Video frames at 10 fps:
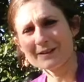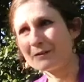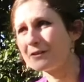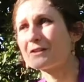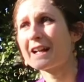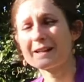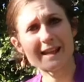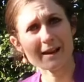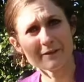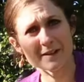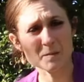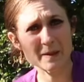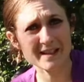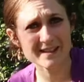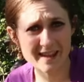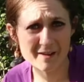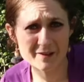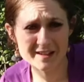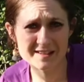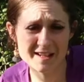We've just had Kevin up here.
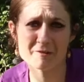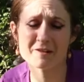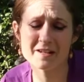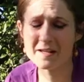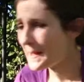Kevin is our